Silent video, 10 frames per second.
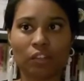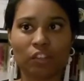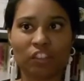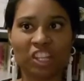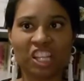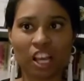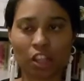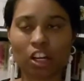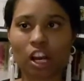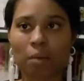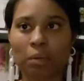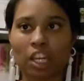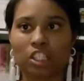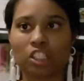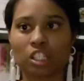Another
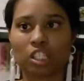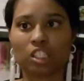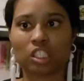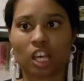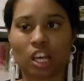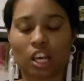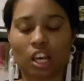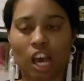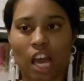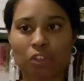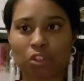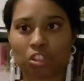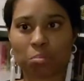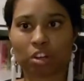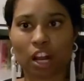combination is
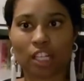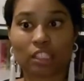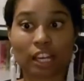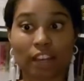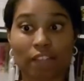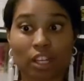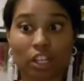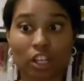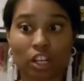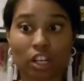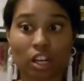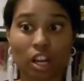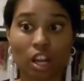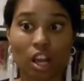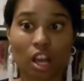hydrogen peroxide and vinegar.
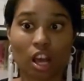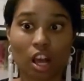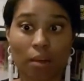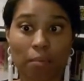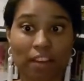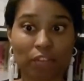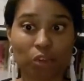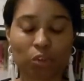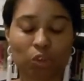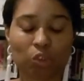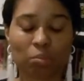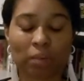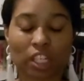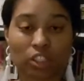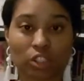If you
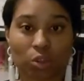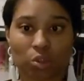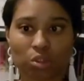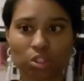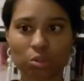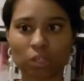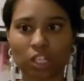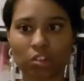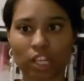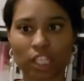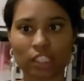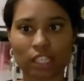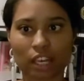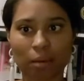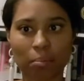mix those two, it creates
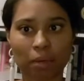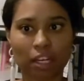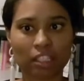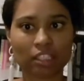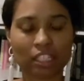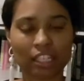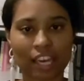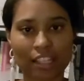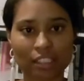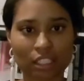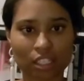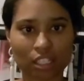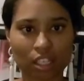parasitic acid.